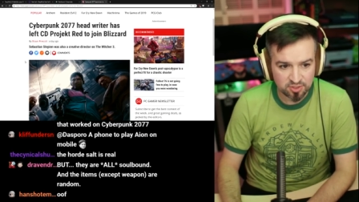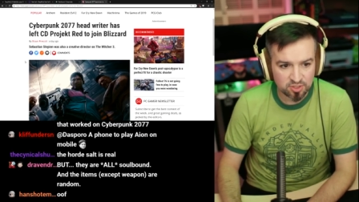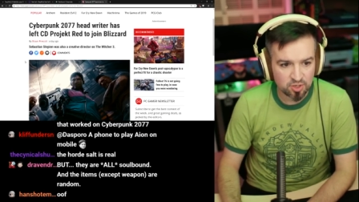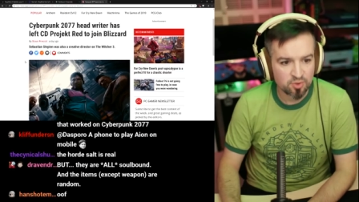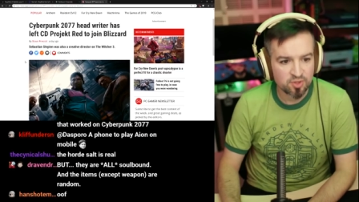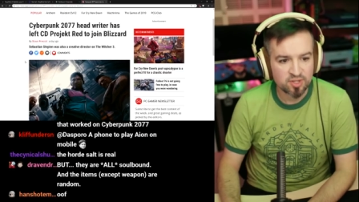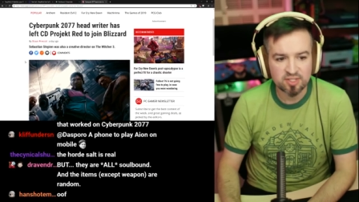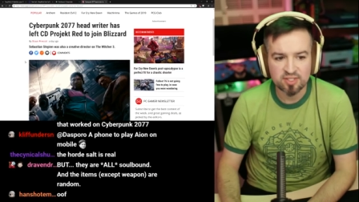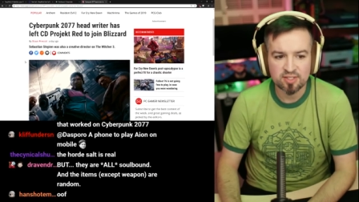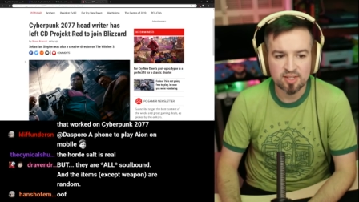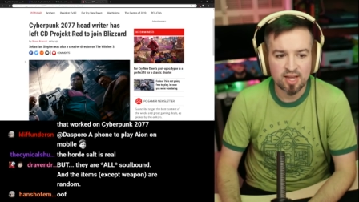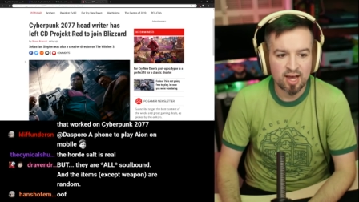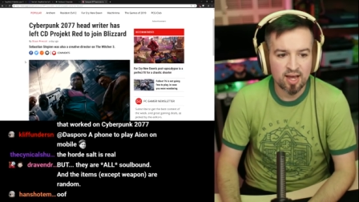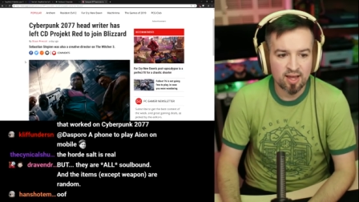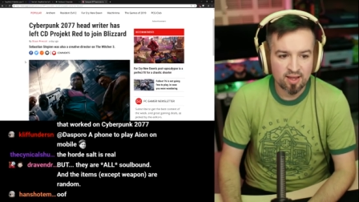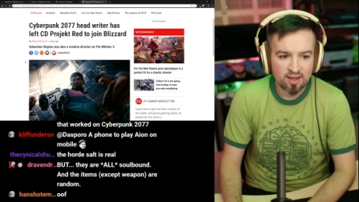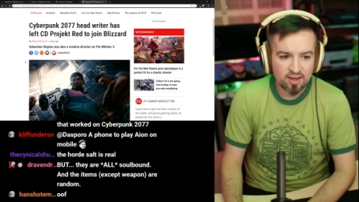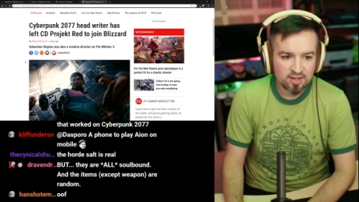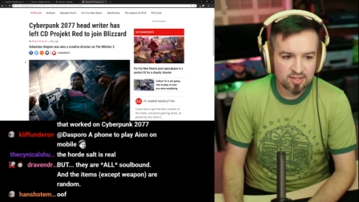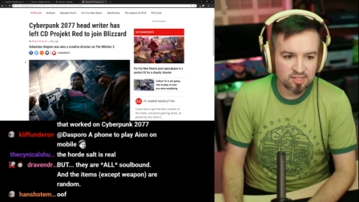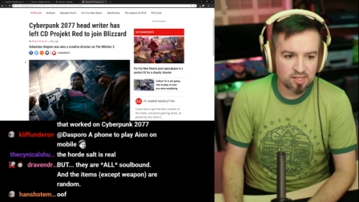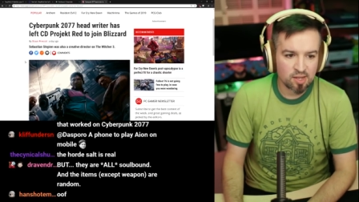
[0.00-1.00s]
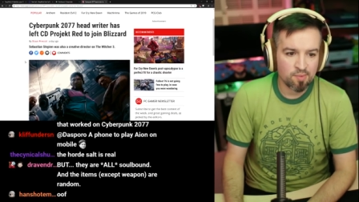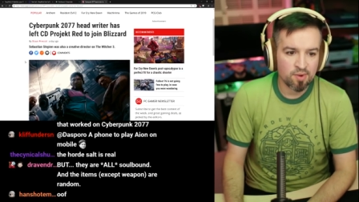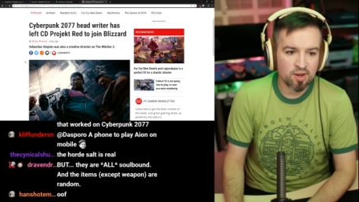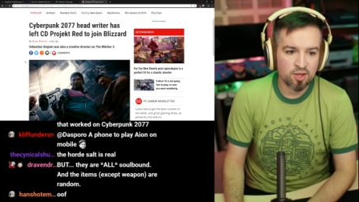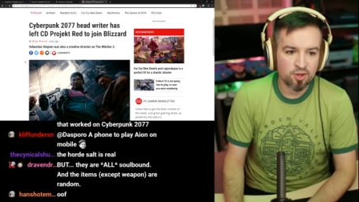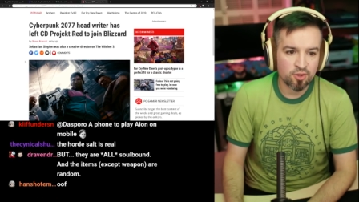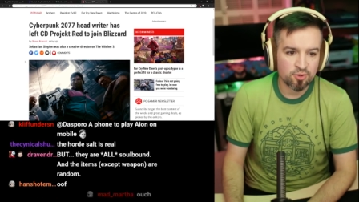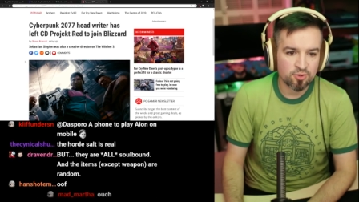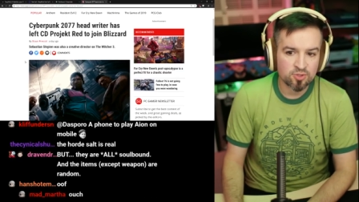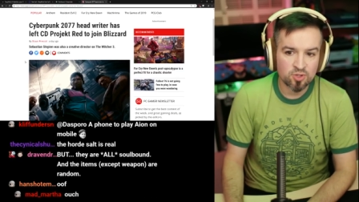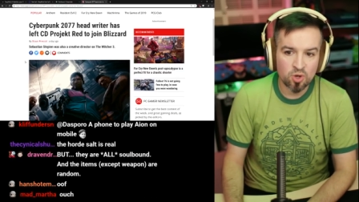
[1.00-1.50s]
So this is not
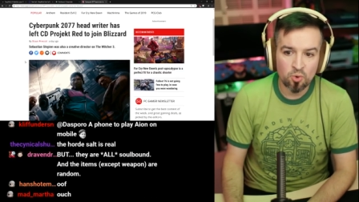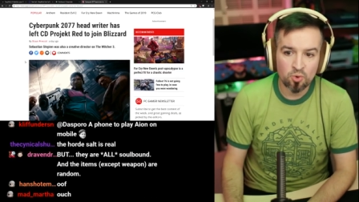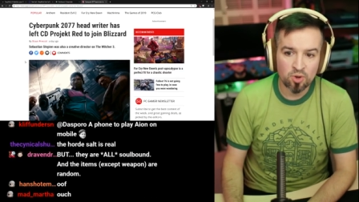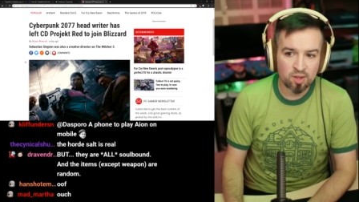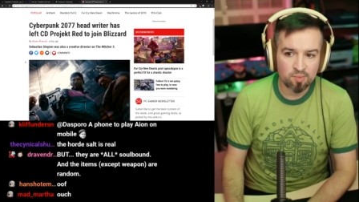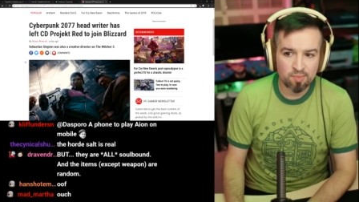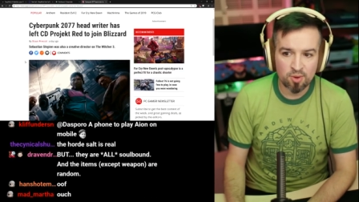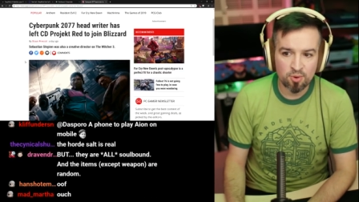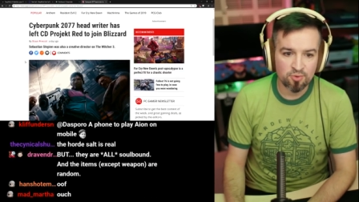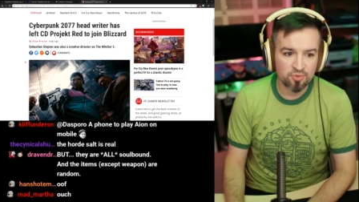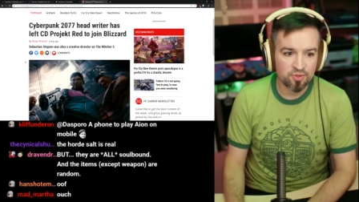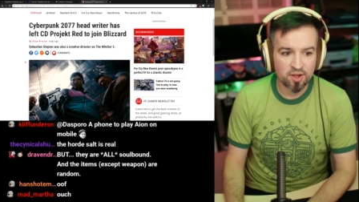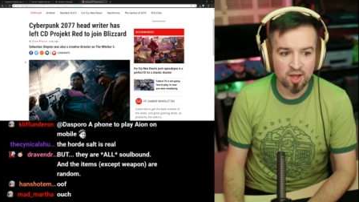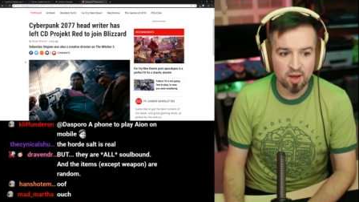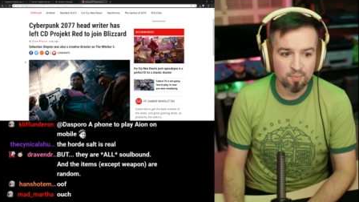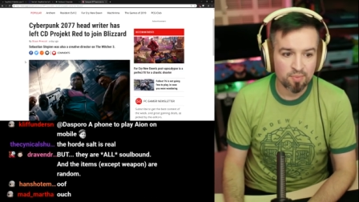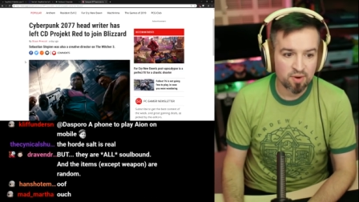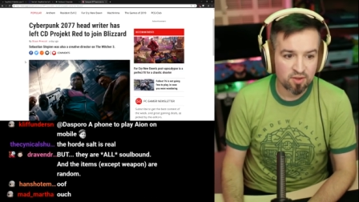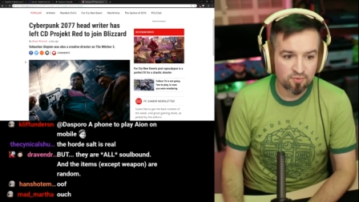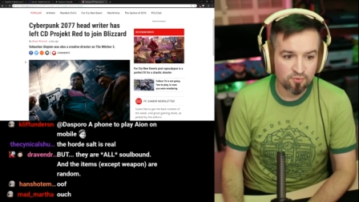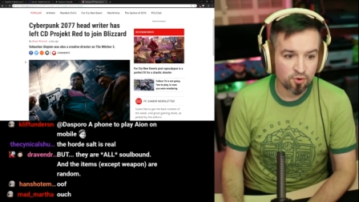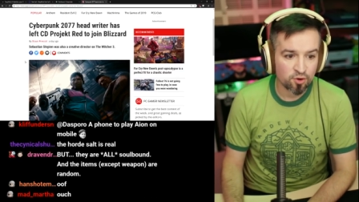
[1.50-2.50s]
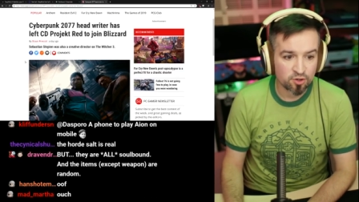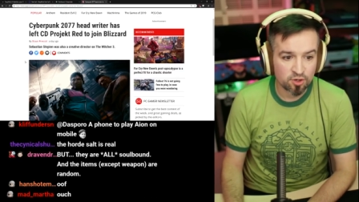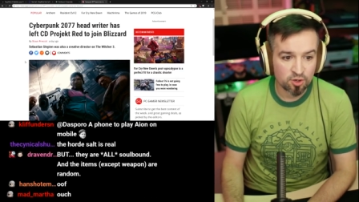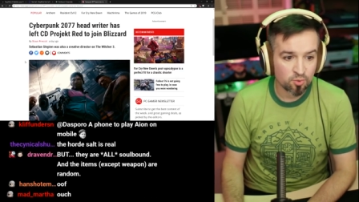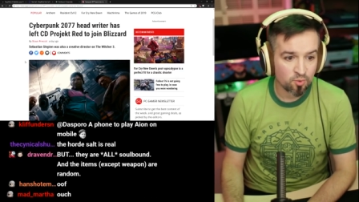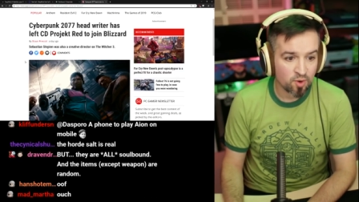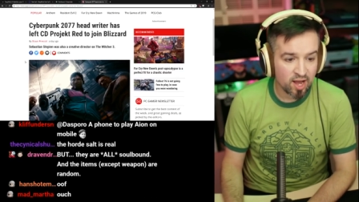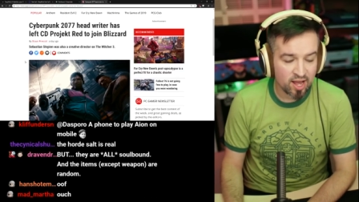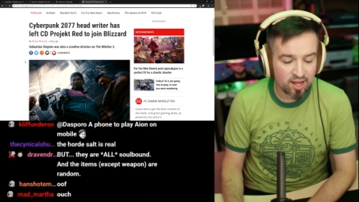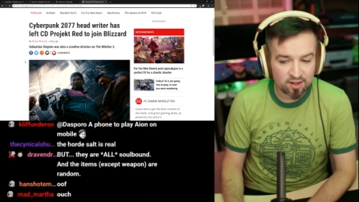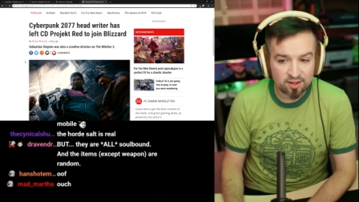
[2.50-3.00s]
somebody who's only been with the company for a
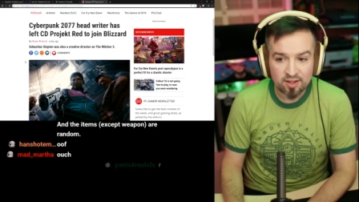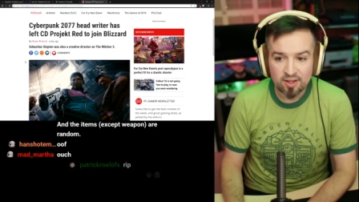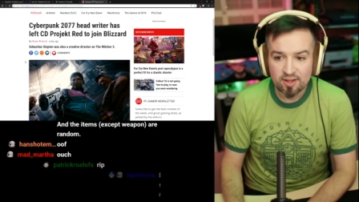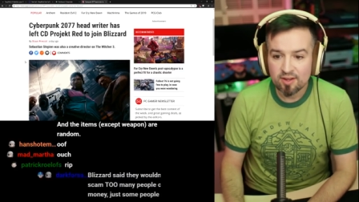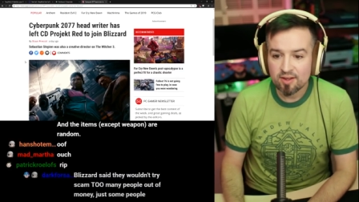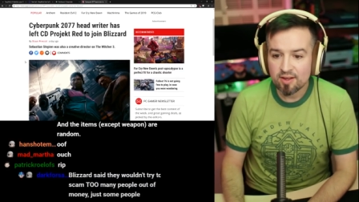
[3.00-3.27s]
little while.